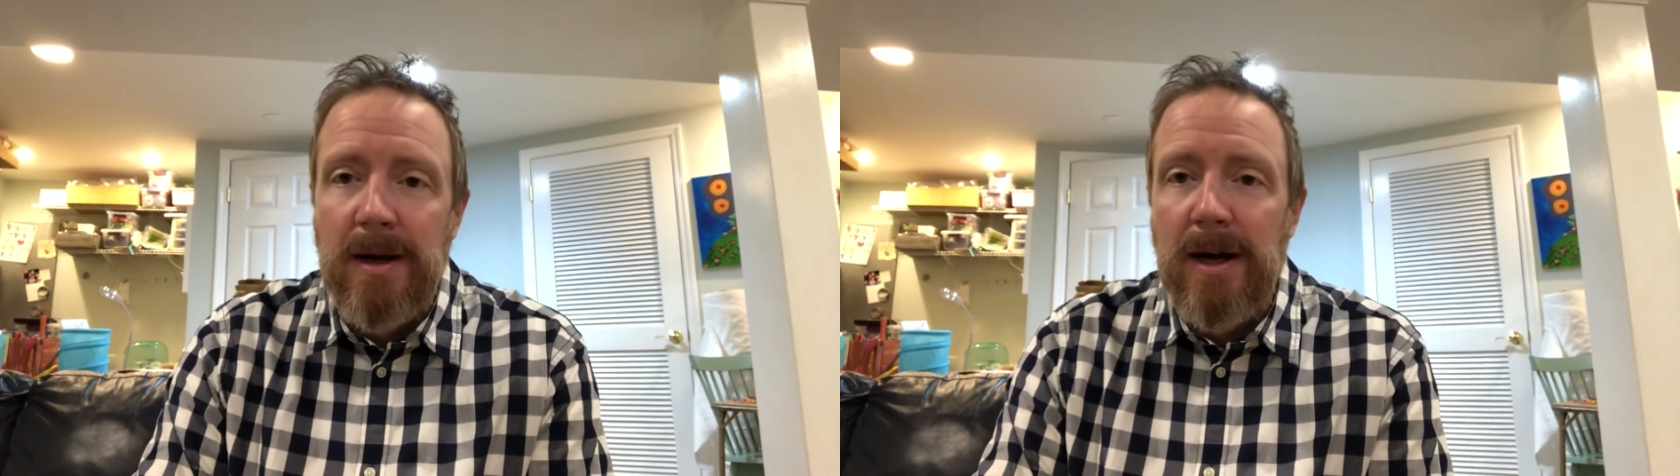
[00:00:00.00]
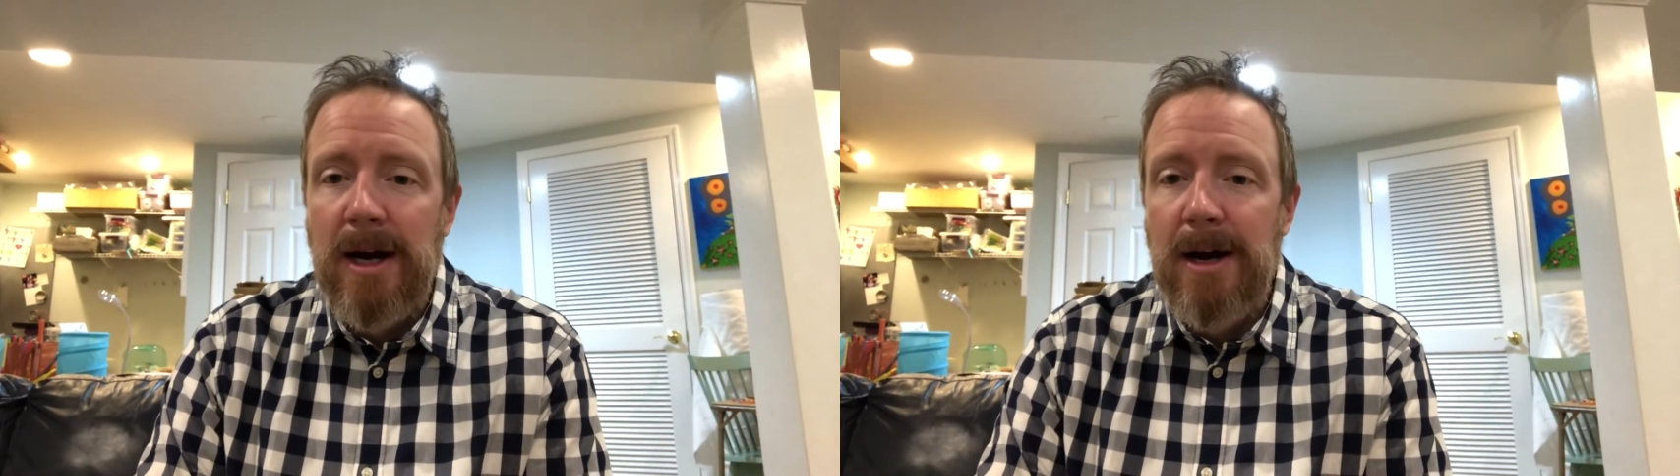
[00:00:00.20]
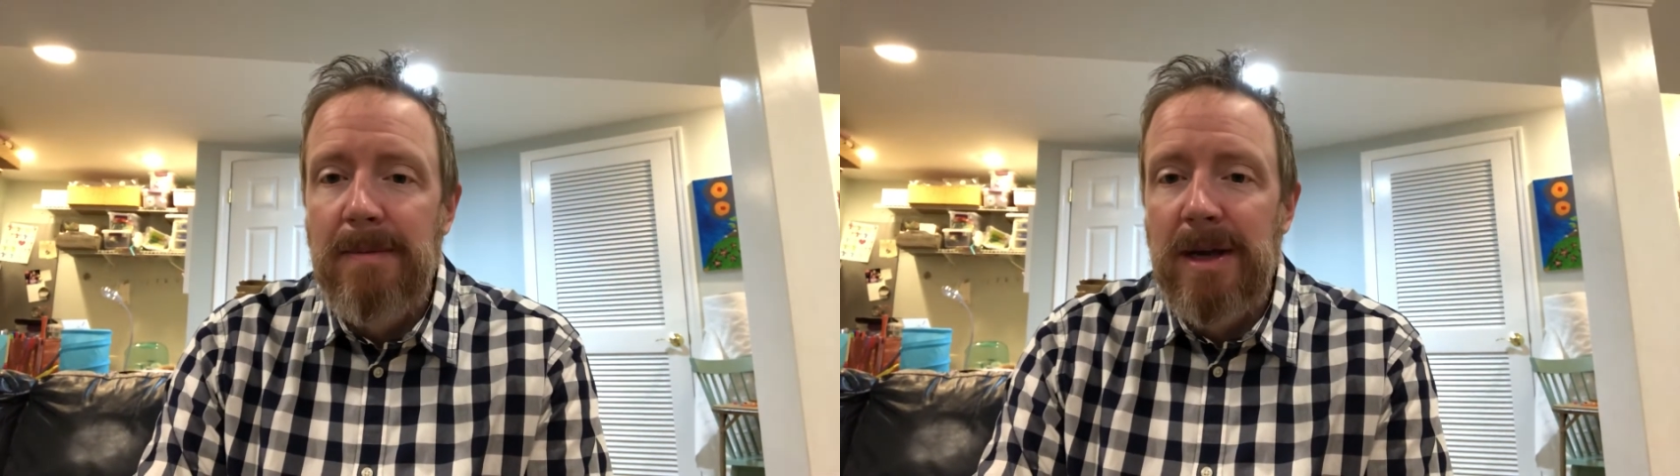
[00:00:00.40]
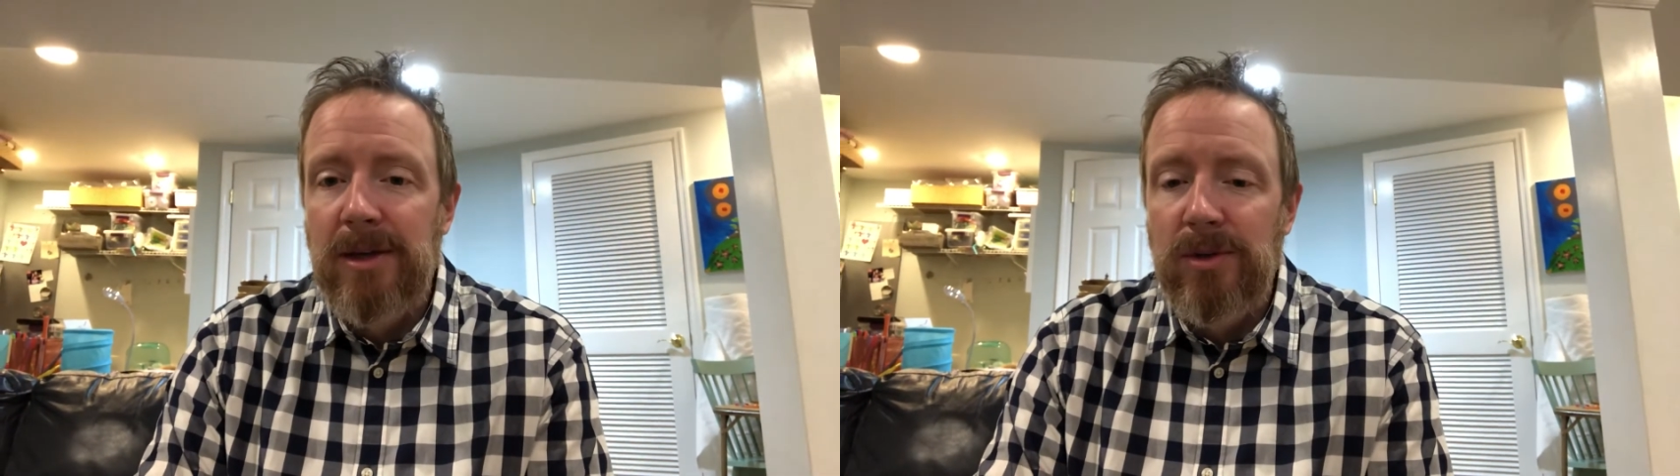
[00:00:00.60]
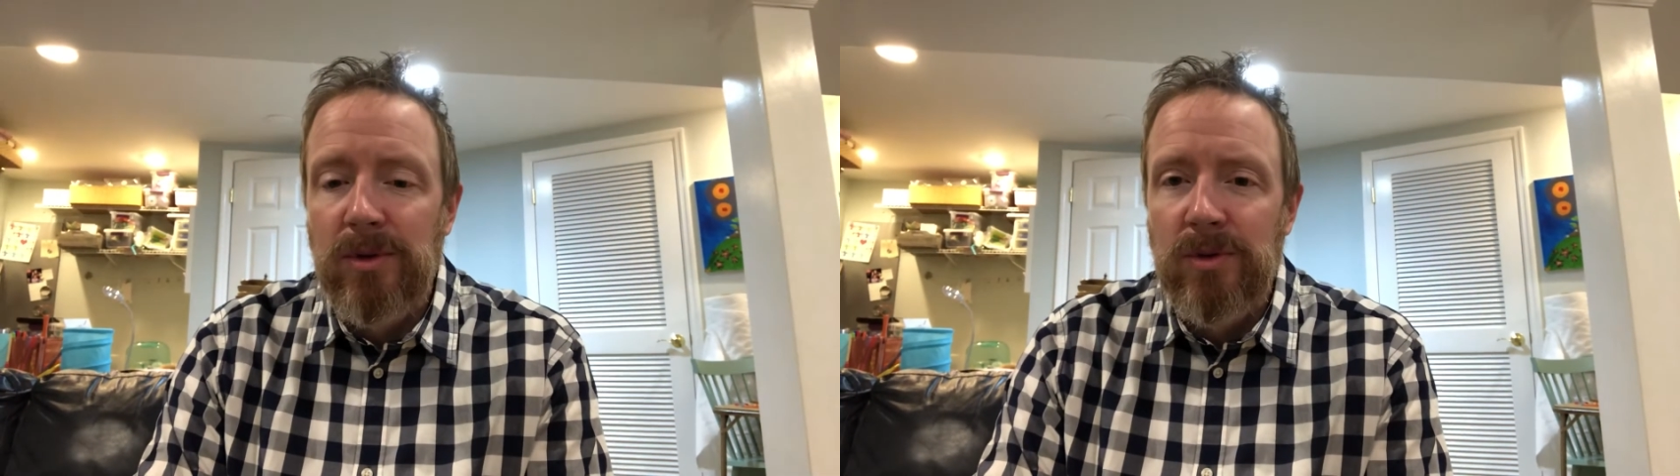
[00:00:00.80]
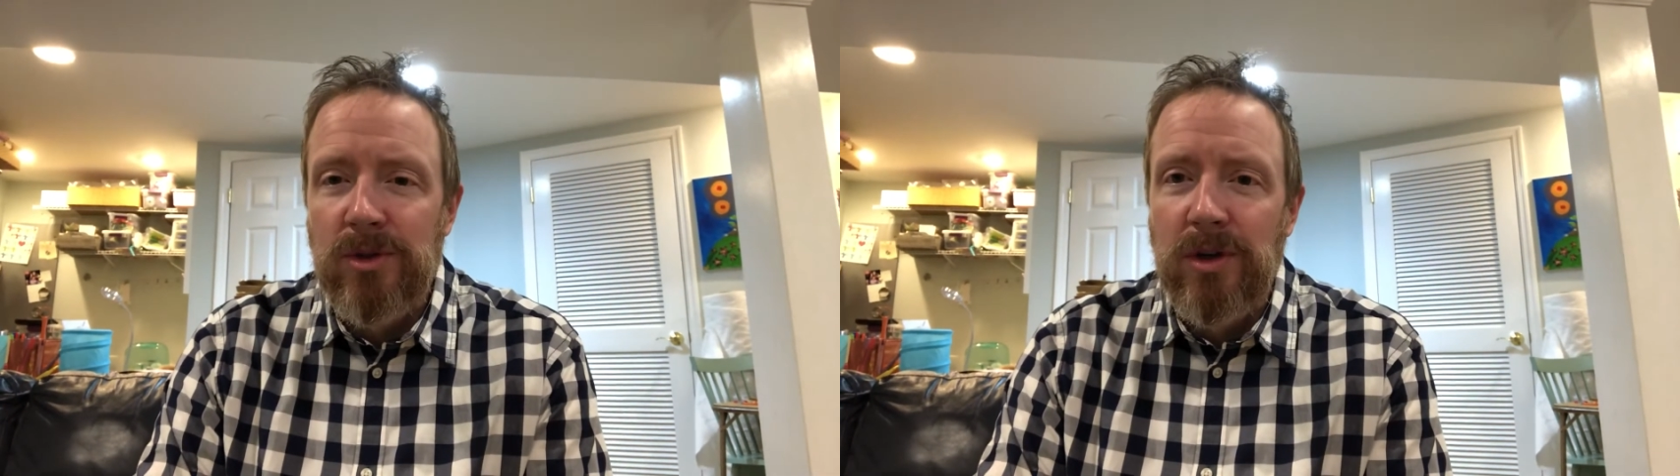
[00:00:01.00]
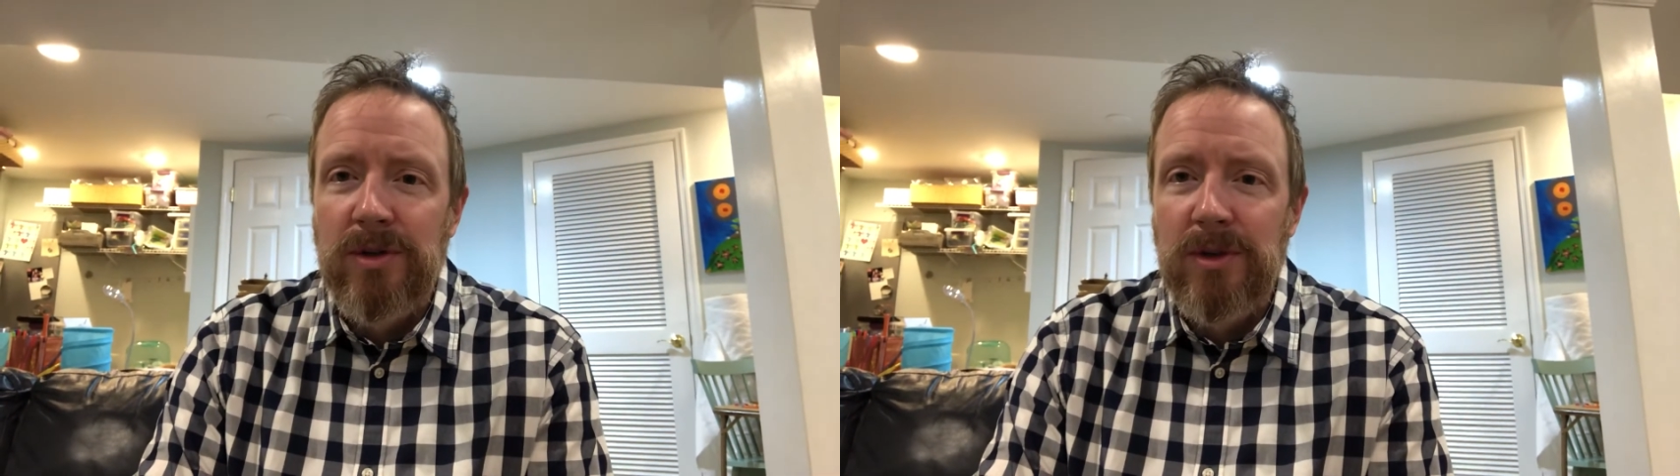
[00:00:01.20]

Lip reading: and you start to